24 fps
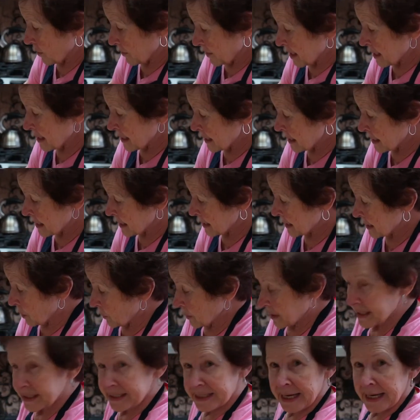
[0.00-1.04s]
this is going
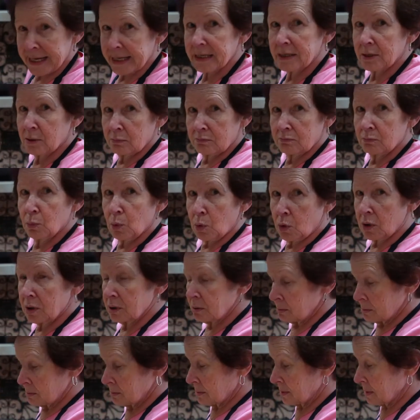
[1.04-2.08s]
to take more
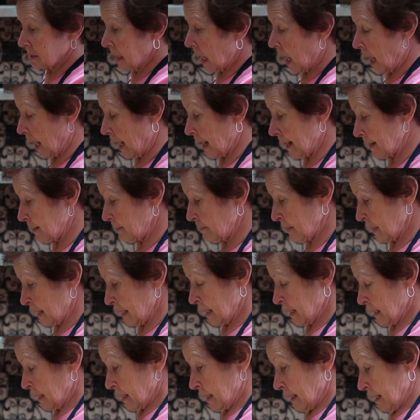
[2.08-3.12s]
time
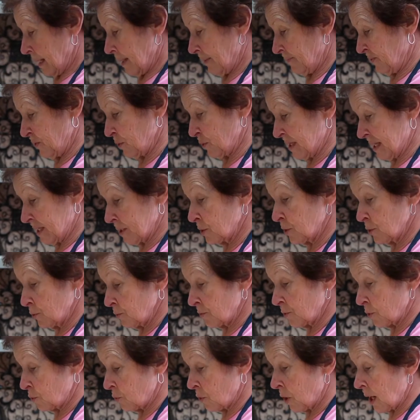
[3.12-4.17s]
if you didn't do
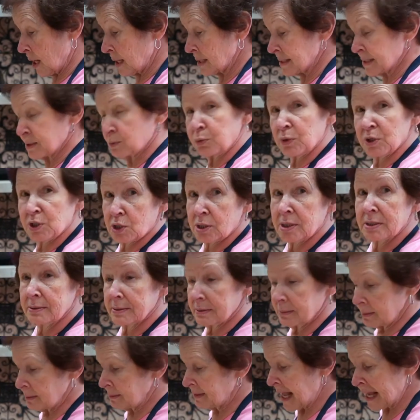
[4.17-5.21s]
the crust, which
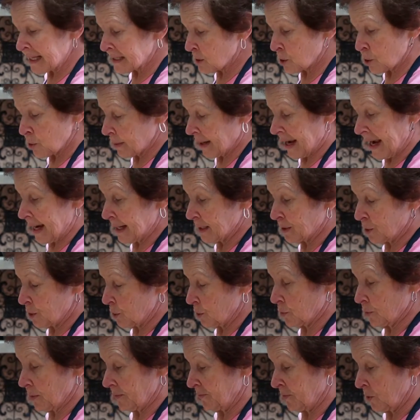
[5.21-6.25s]
that's okay
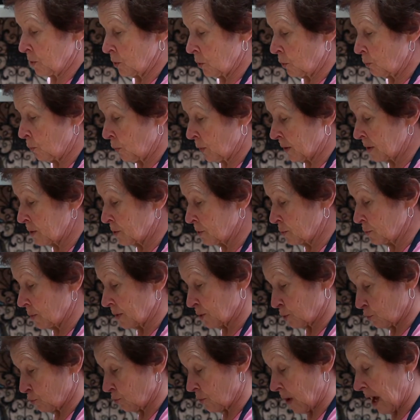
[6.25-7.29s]
too. If you don't want to do a
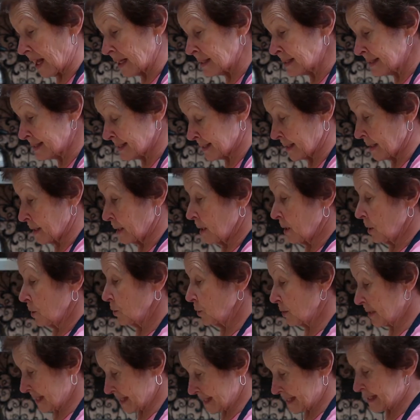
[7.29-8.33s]
crust, you
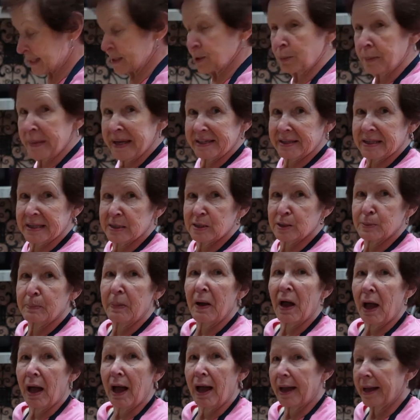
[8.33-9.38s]
can still make this
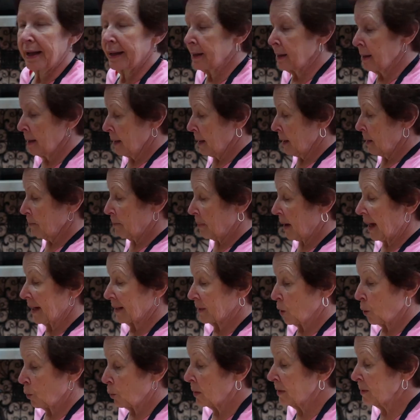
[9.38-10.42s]
pie by
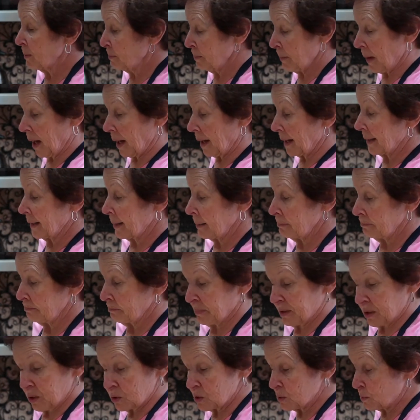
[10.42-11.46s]
going and buying
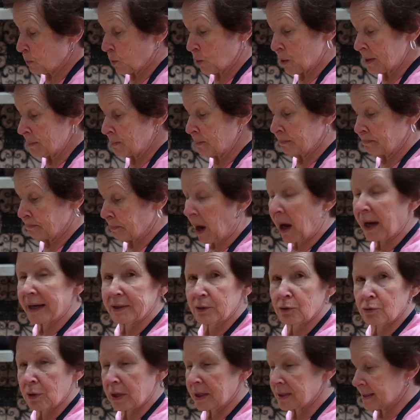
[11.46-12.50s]
Pillsbury pie
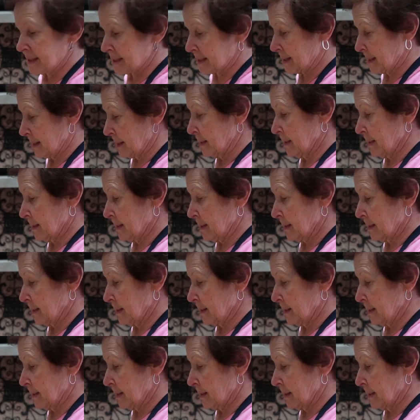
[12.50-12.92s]
crust.